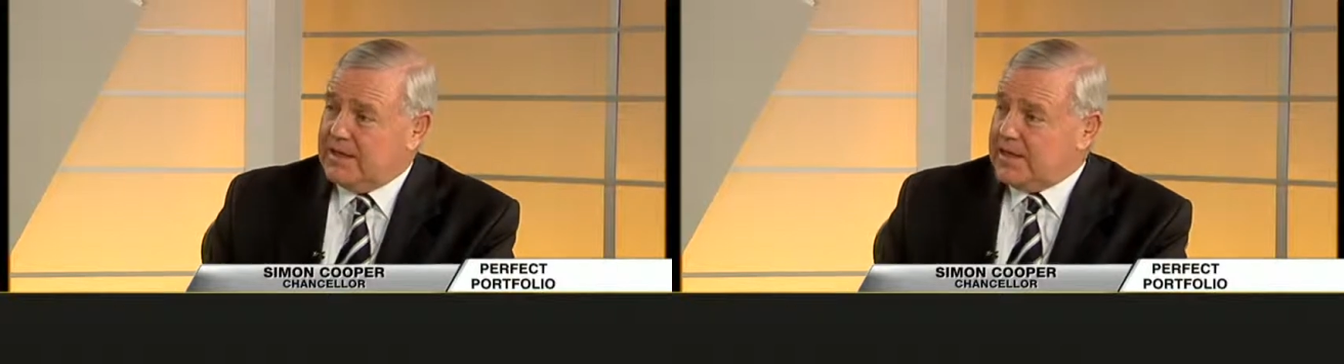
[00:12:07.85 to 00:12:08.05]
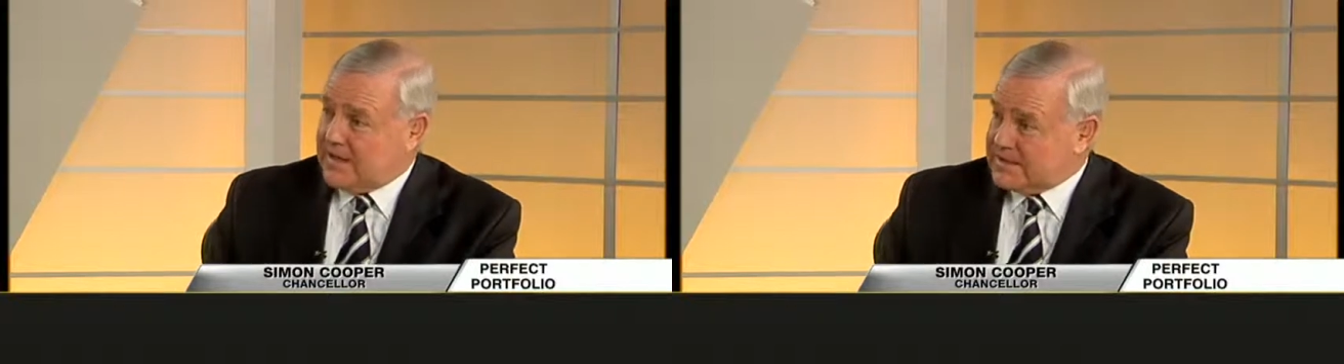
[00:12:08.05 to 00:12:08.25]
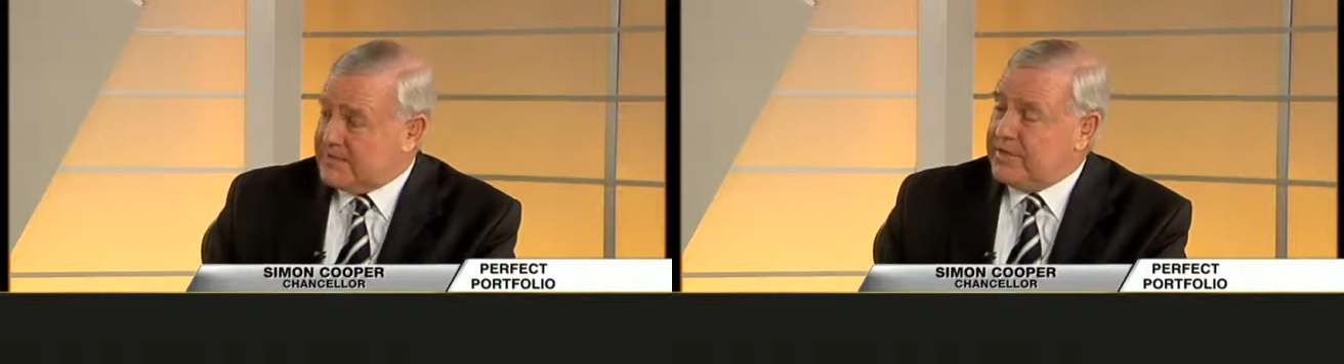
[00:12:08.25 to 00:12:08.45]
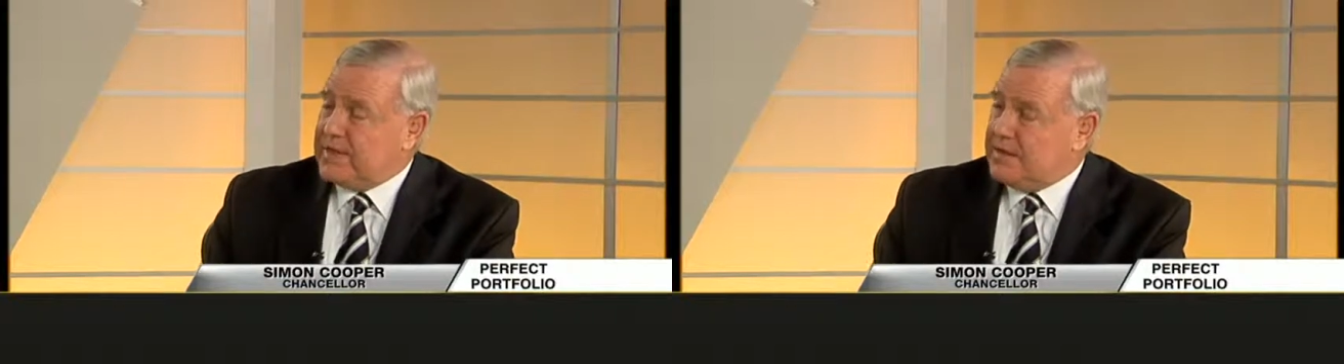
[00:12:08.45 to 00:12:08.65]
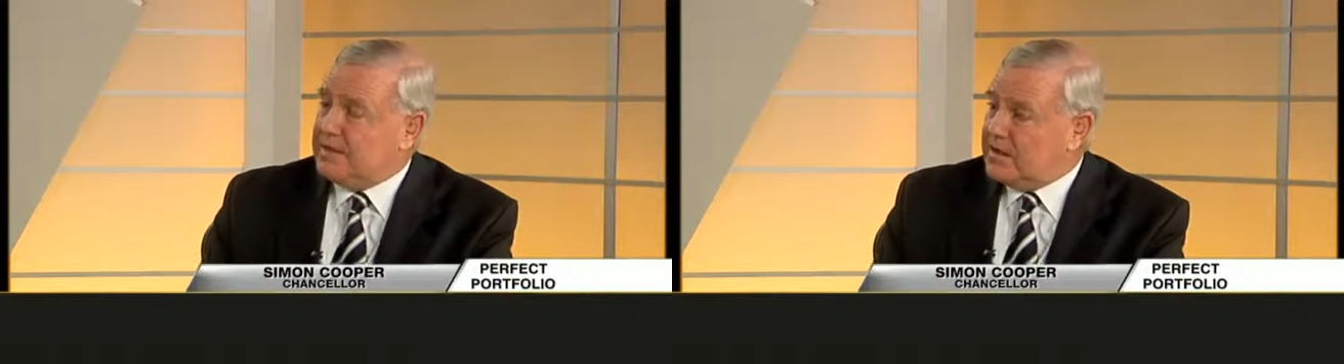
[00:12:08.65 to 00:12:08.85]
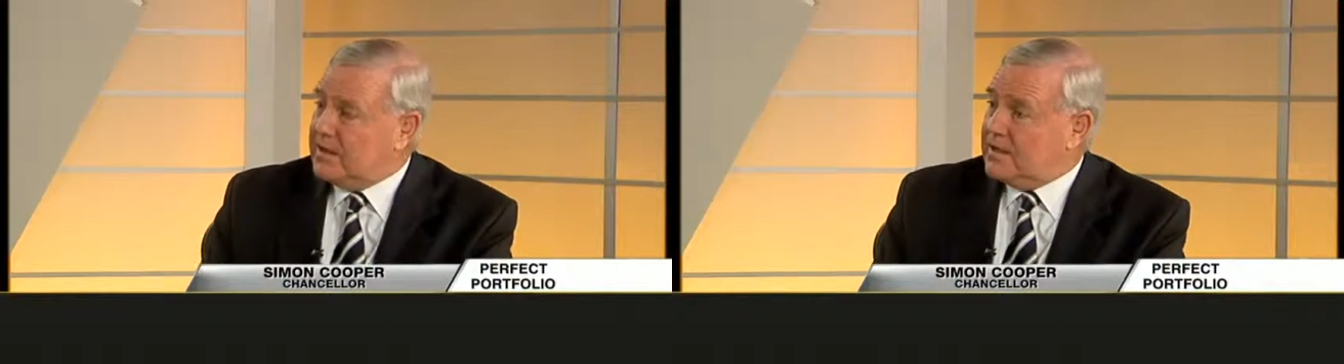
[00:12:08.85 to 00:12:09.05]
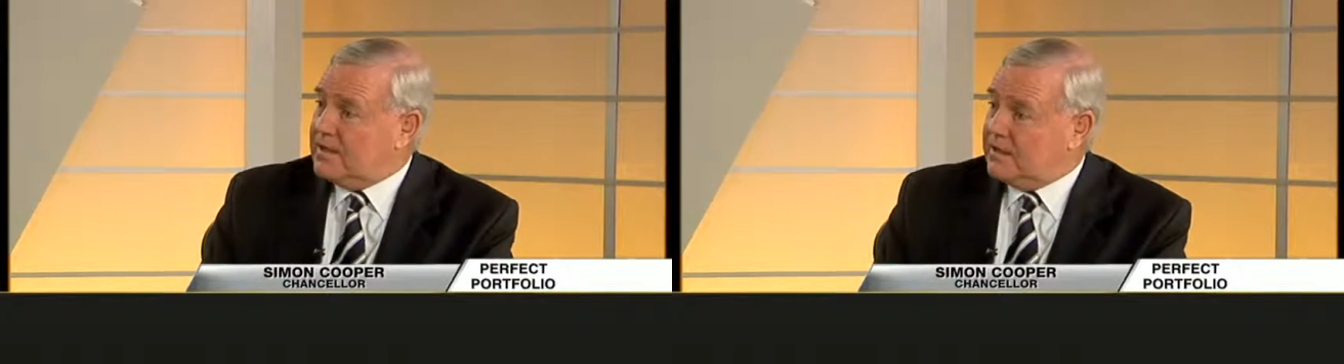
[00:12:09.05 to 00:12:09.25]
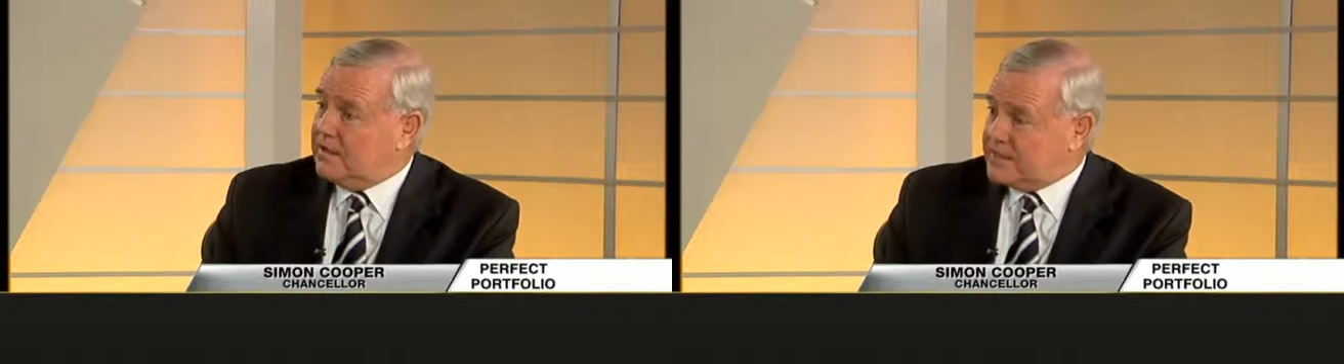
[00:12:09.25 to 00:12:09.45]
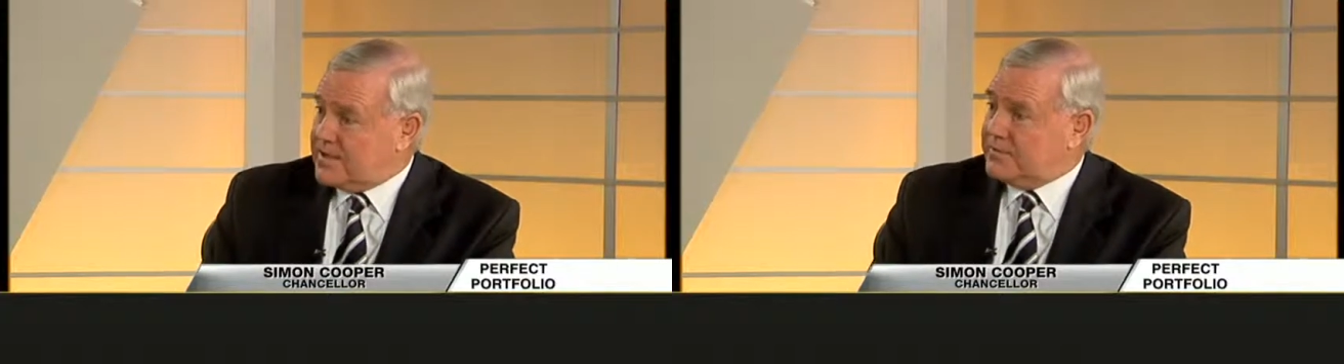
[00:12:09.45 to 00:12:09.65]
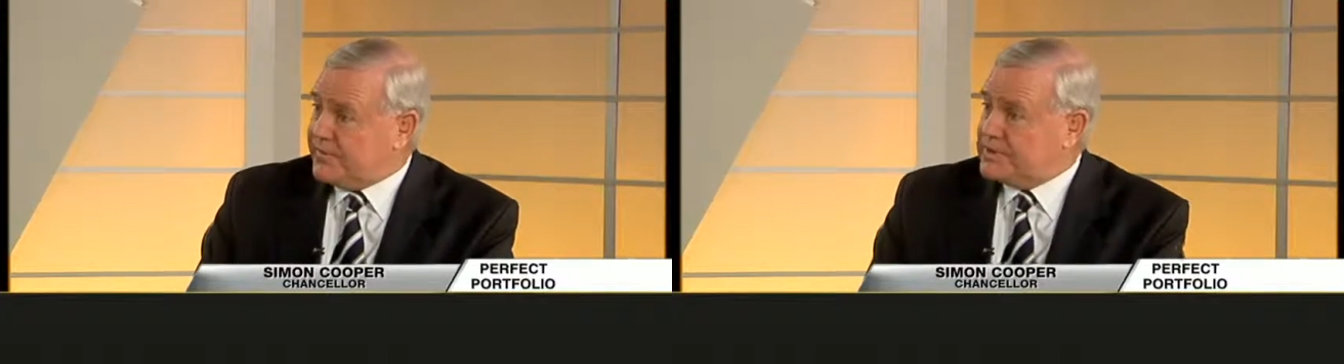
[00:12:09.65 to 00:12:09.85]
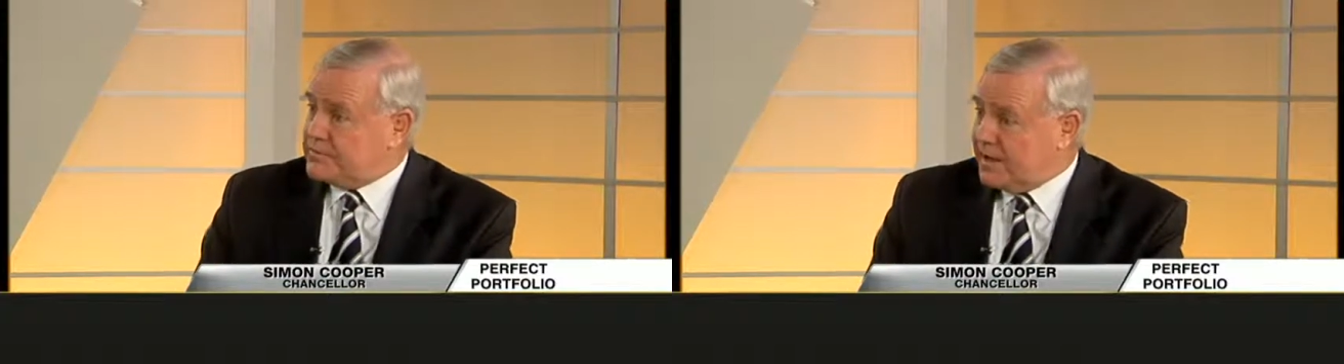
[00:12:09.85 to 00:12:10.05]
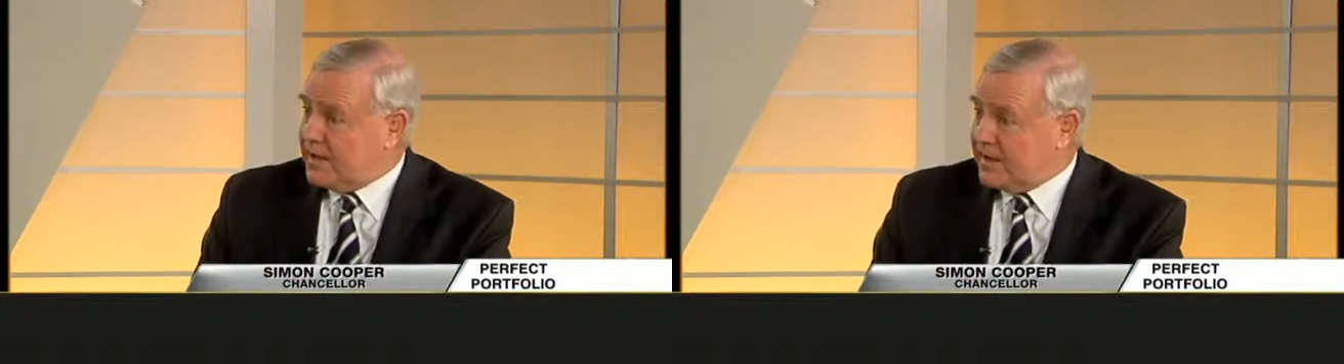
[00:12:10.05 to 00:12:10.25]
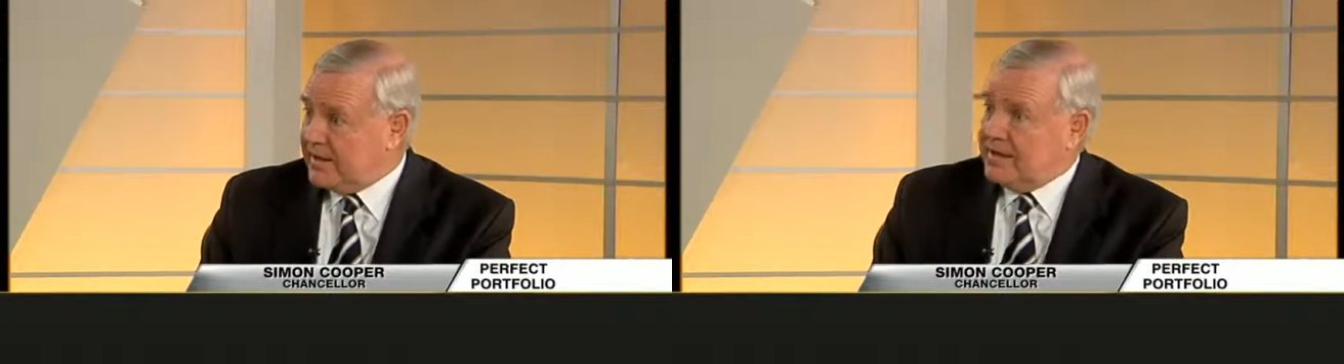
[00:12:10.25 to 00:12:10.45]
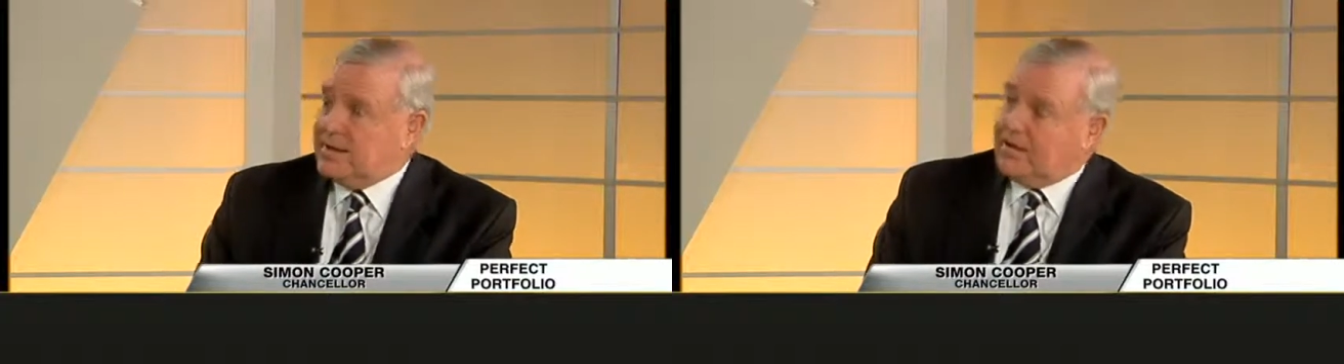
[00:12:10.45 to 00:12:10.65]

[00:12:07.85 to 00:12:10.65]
activity as those funds buy